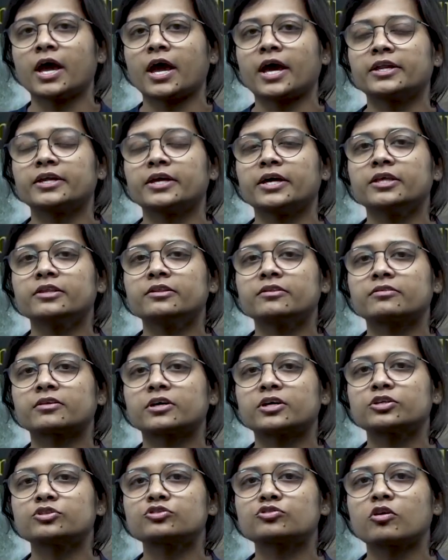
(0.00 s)
and in
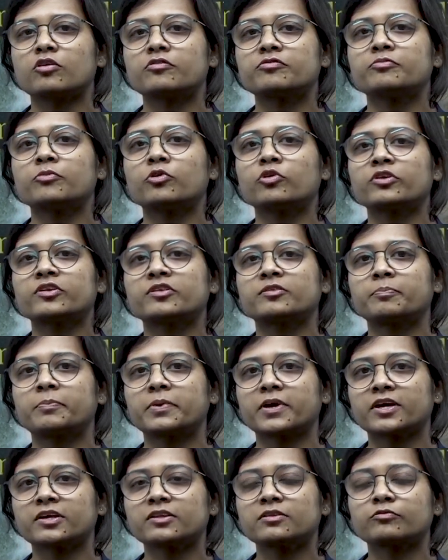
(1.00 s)
search of more
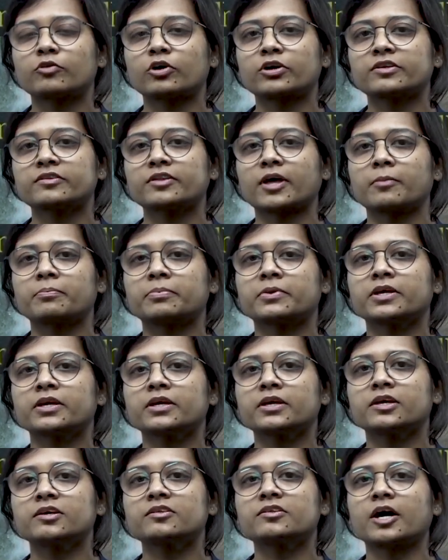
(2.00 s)
space, what is
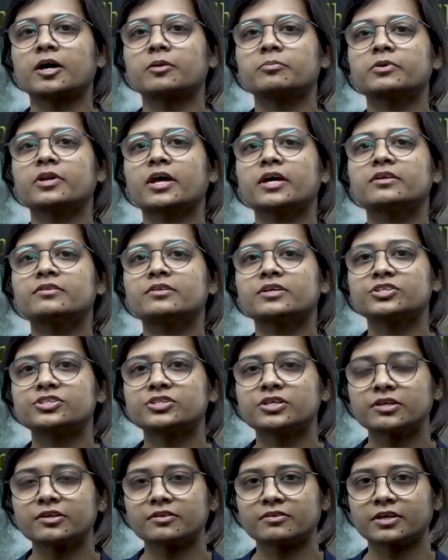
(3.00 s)
happening is
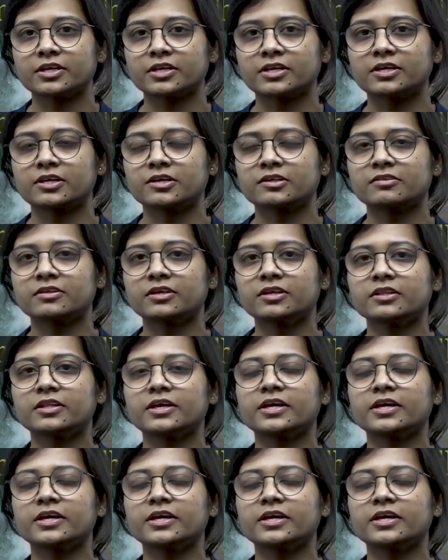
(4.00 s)
urbanization is increasing.